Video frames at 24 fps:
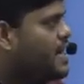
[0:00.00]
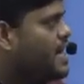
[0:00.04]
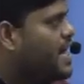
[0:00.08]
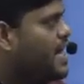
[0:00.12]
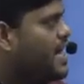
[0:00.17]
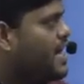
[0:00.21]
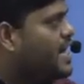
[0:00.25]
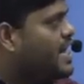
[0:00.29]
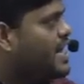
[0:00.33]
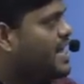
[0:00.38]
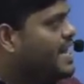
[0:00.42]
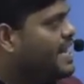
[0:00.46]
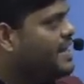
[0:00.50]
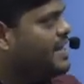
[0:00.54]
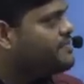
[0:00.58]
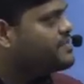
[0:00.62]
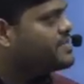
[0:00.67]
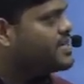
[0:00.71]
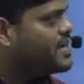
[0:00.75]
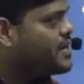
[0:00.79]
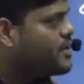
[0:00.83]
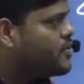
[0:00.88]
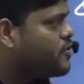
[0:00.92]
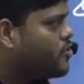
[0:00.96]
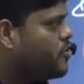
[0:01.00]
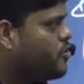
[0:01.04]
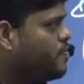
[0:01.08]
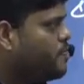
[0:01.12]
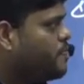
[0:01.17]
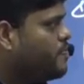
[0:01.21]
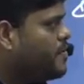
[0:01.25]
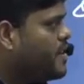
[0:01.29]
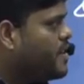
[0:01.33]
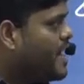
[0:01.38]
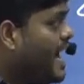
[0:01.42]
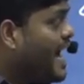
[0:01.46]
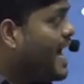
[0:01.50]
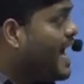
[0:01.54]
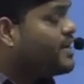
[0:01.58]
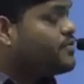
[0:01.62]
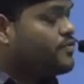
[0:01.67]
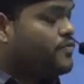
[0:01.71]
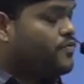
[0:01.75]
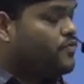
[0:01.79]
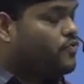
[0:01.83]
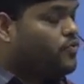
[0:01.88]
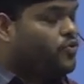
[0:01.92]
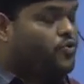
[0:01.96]
leave the group,
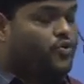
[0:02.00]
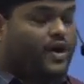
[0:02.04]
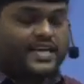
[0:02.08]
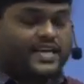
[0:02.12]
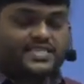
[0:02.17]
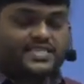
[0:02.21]
who has